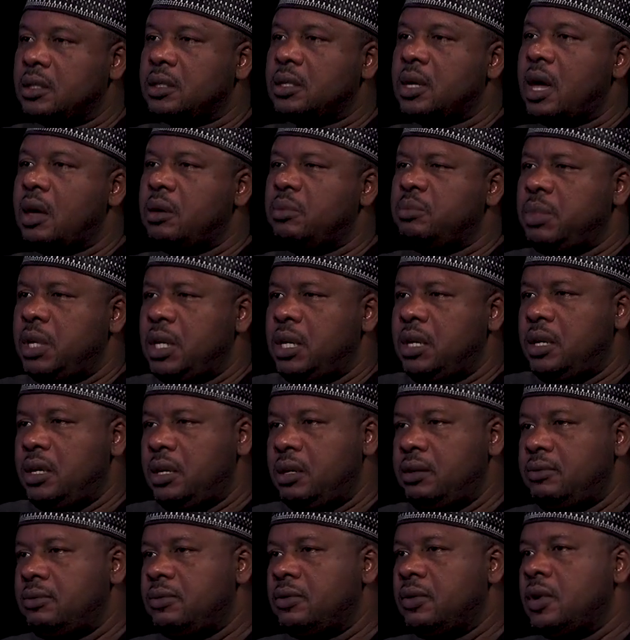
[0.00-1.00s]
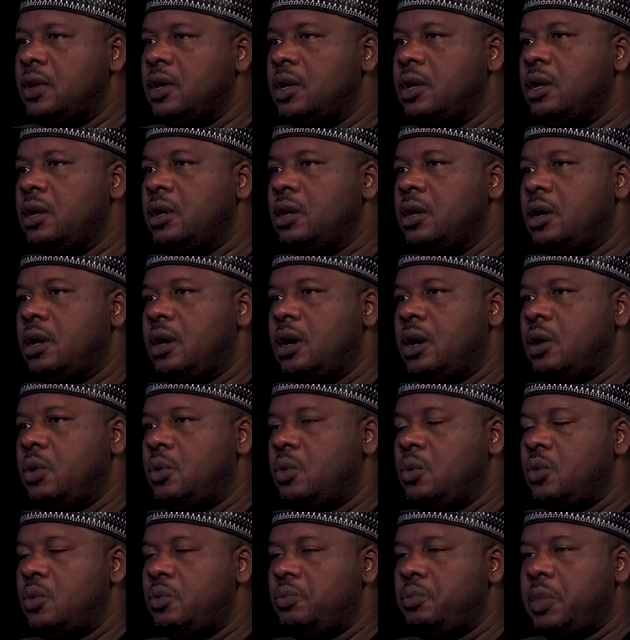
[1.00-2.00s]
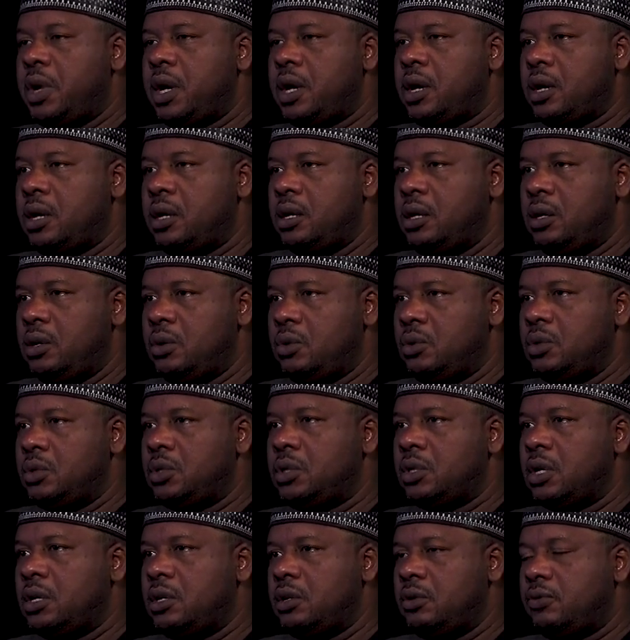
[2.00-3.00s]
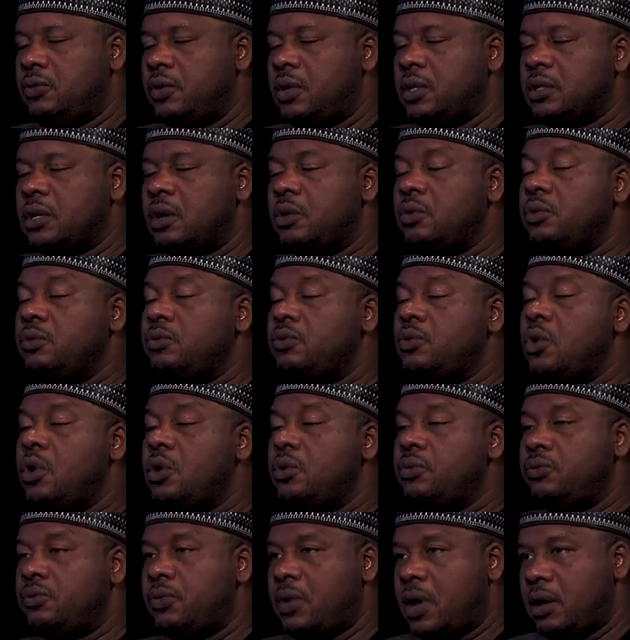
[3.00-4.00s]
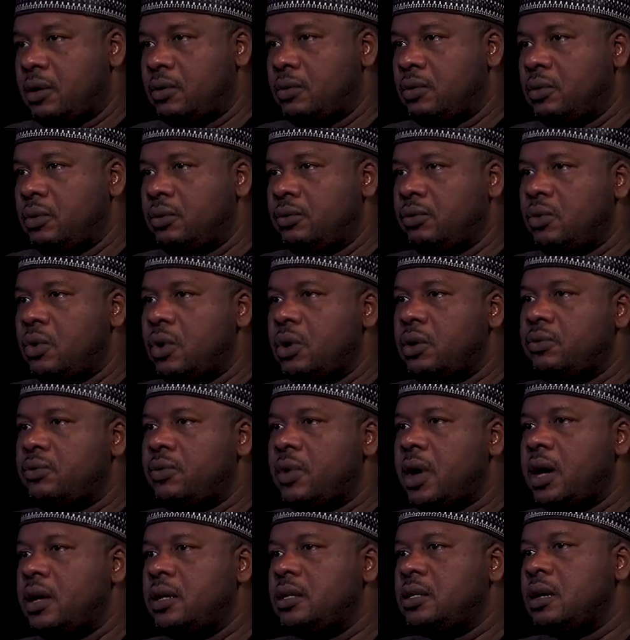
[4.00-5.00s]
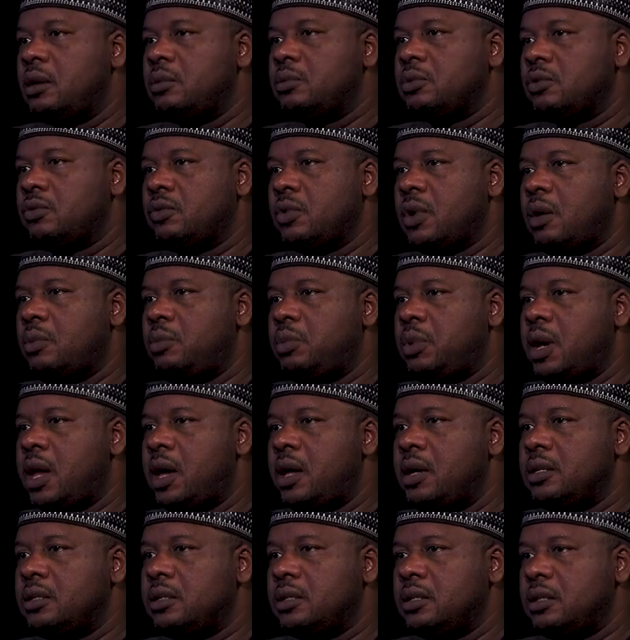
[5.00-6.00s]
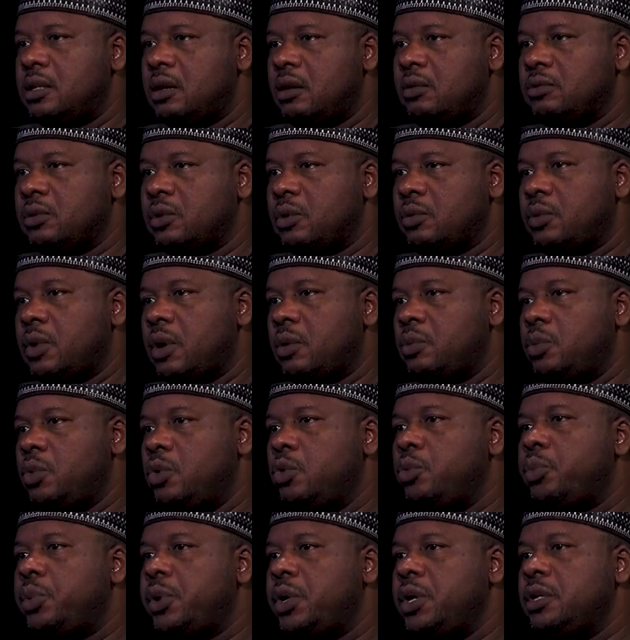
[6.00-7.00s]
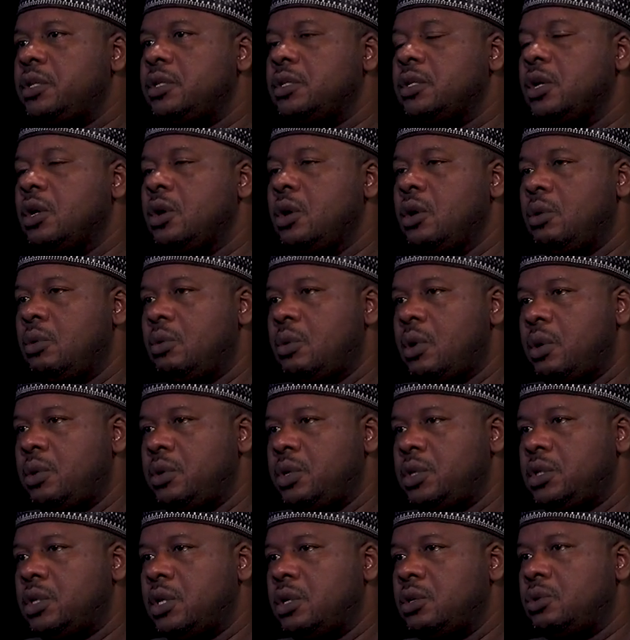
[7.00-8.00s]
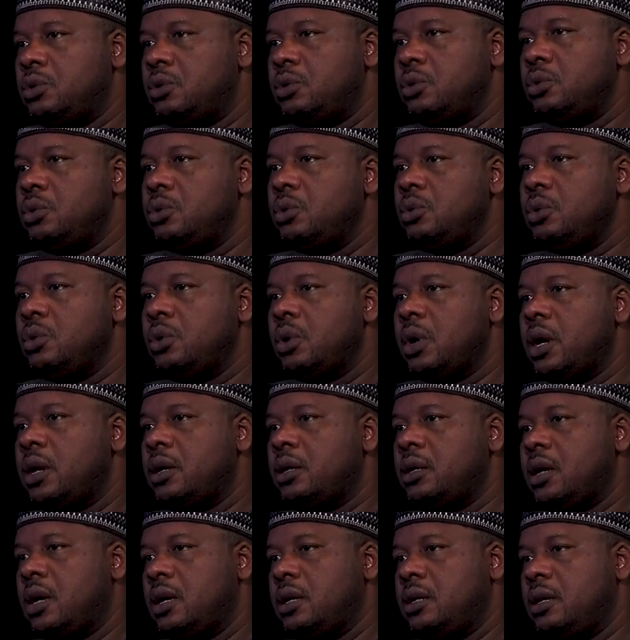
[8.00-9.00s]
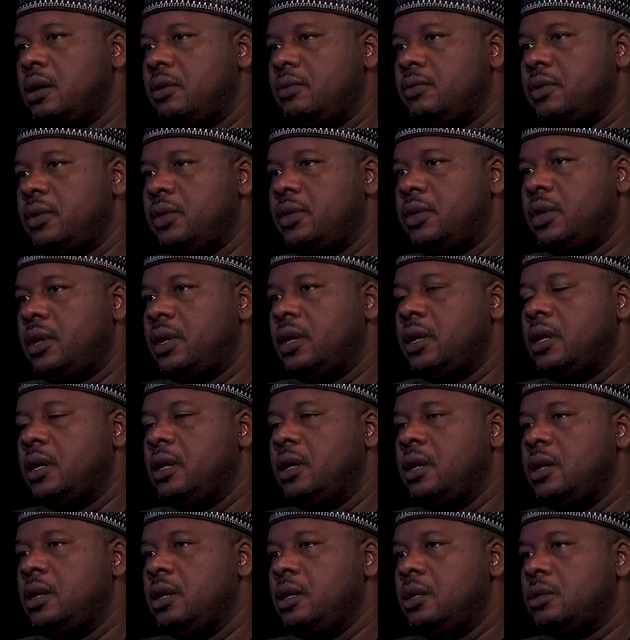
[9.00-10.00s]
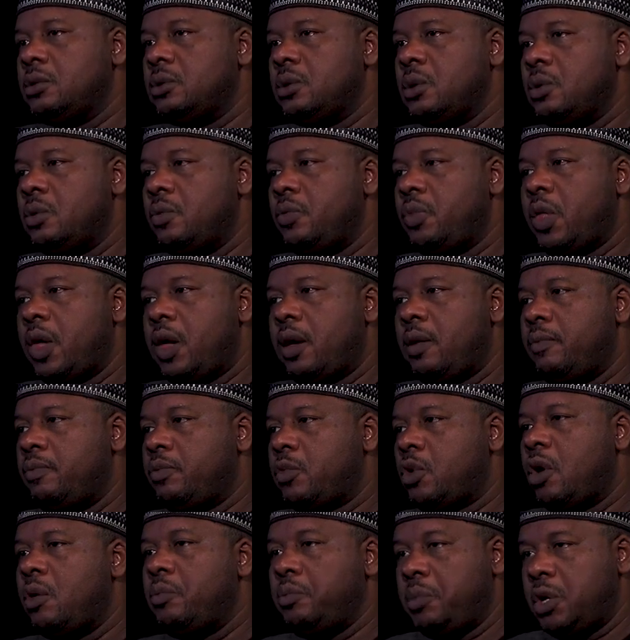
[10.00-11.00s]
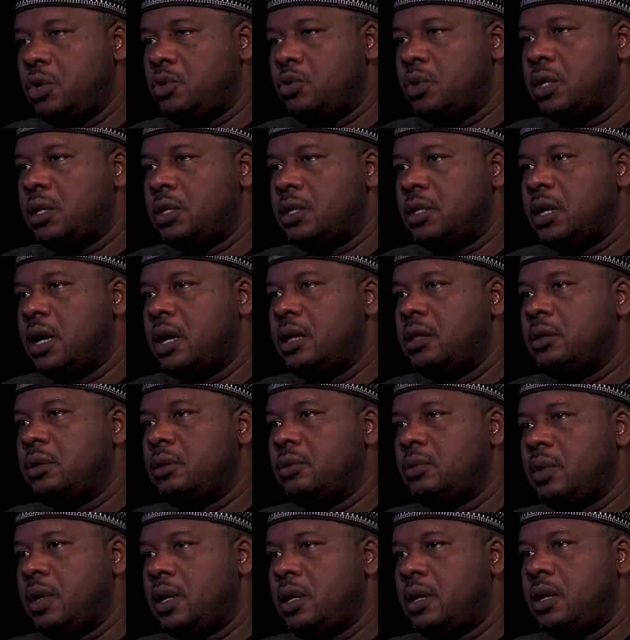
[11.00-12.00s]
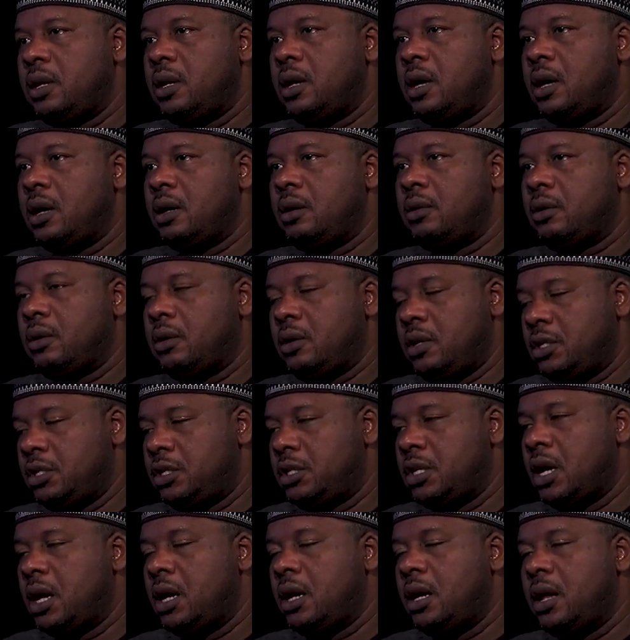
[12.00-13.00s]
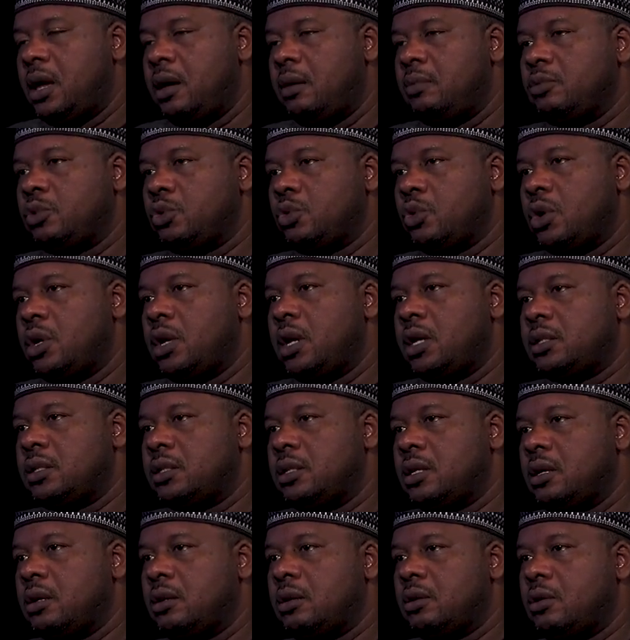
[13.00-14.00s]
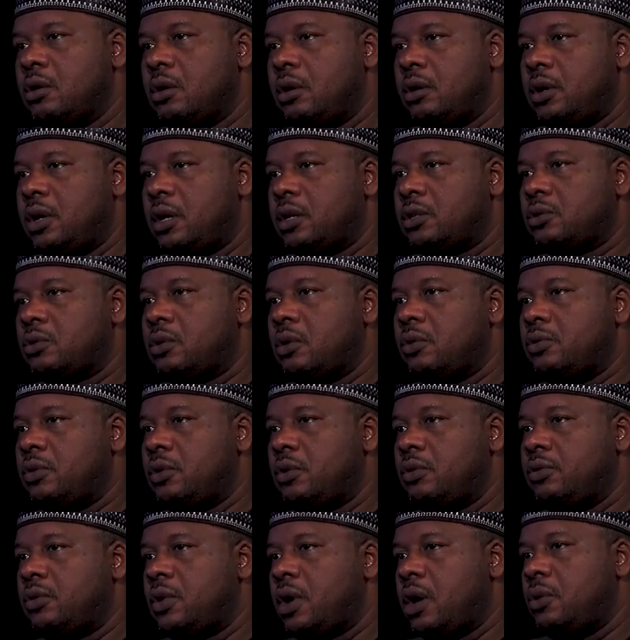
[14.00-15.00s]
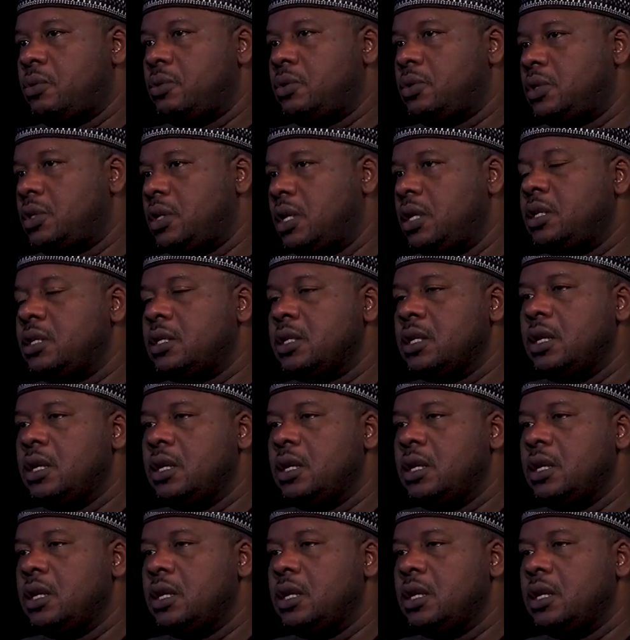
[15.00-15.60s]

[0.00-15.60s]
I believe uh, will make a huge difference. And we've gone far. We've gone far in terms of our plans, in terms of our blueprint, what we intend to do, and, and everything. Mm. So um, come May 29th, and uh, inshallah, I'm sworn as the next governor of Kano State.